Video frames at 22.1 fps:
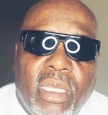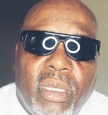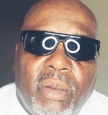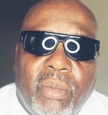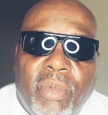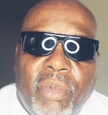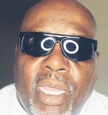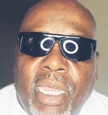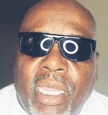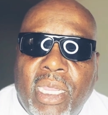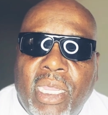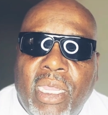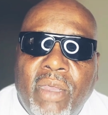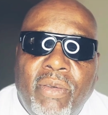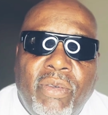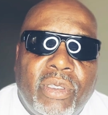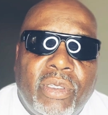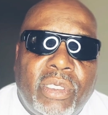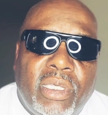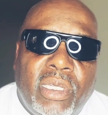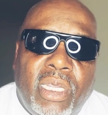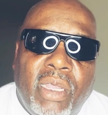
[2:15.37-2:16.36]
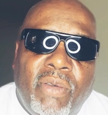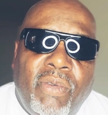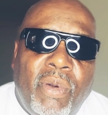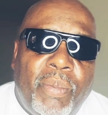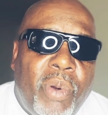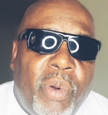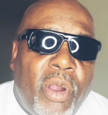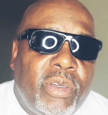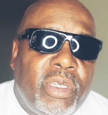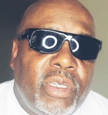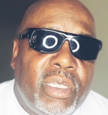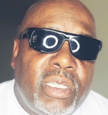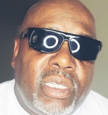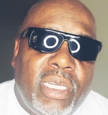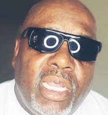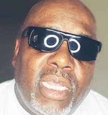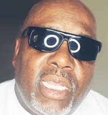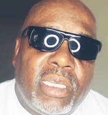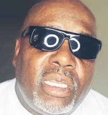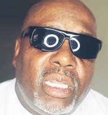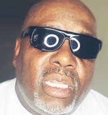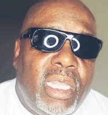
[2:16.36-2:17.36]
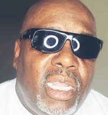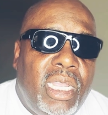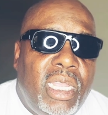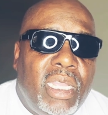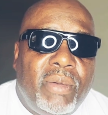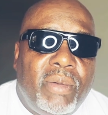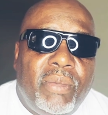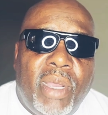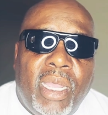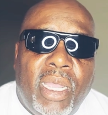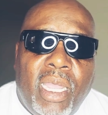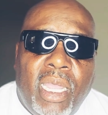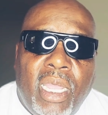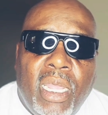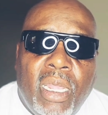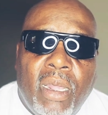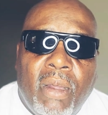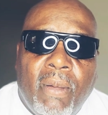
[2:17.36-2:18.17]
man, give a person a chance to live, man.